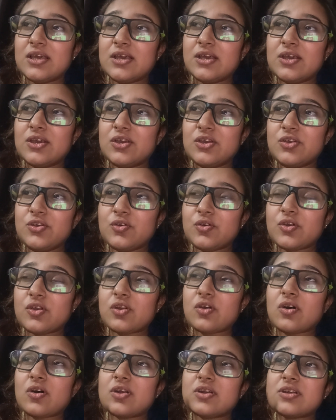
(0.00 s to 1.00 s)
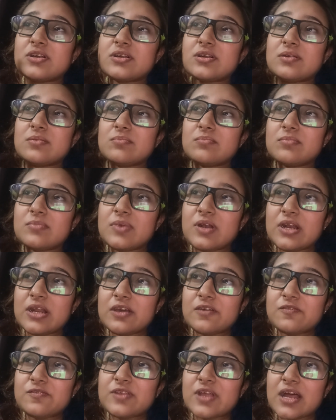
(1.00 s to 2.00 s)
You cannot
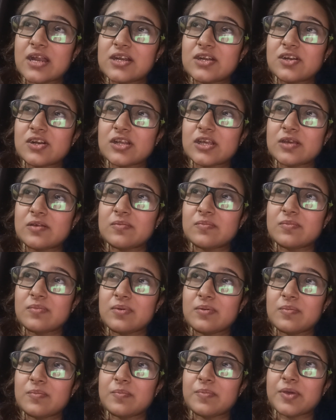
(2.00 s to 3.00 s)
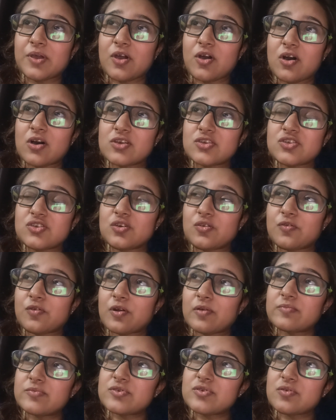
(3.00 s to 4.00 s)
live that dream because you're
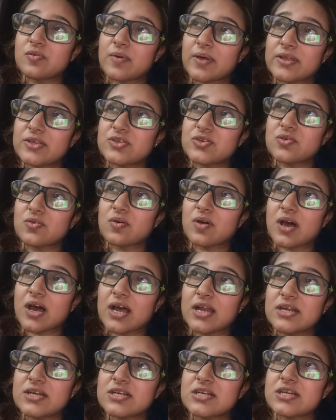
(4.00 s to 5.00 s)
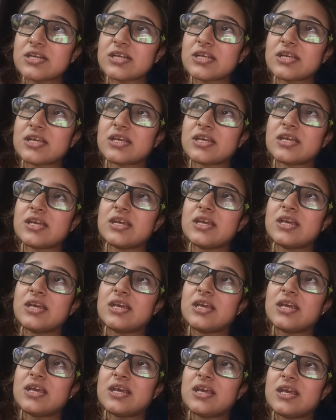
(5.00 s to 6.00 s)
from so-and-so country.
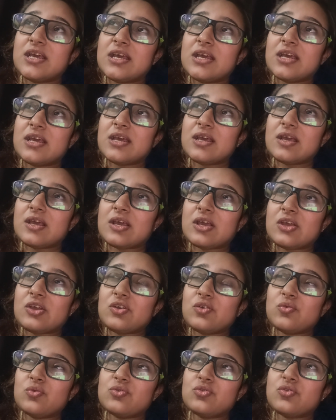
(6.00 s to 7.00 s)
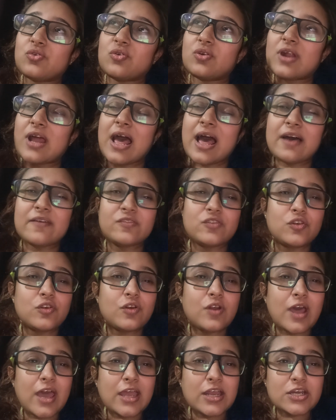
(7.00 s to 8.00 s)
You don't have the
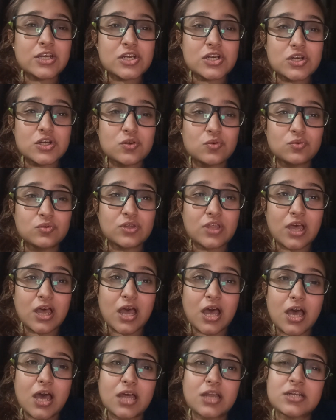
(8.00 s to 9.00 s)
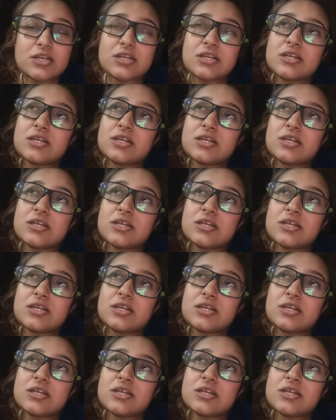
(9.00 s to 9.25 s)
right to do that.